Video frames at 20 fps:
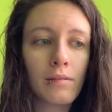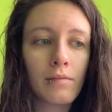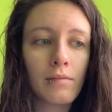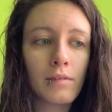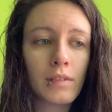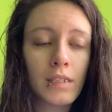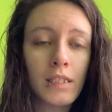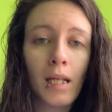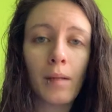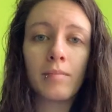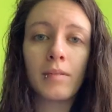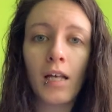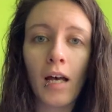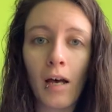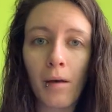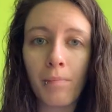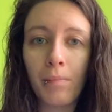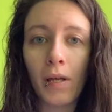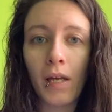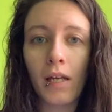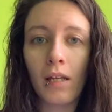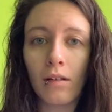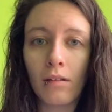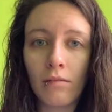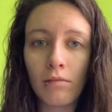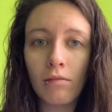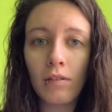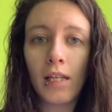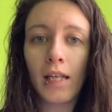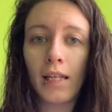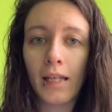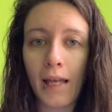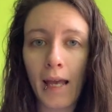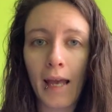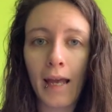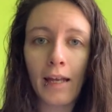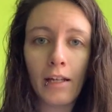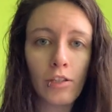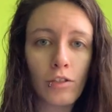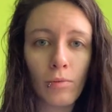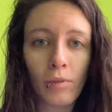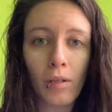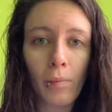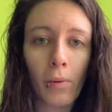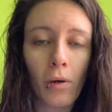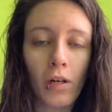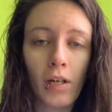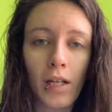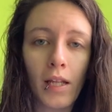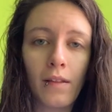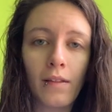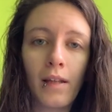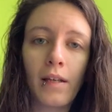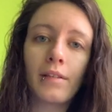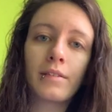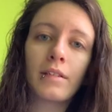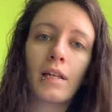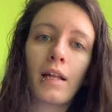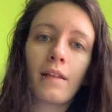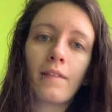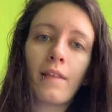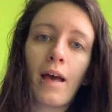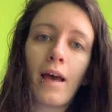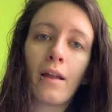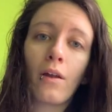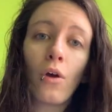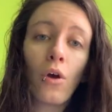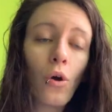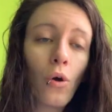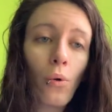stepped up and engaged with the party and things like that.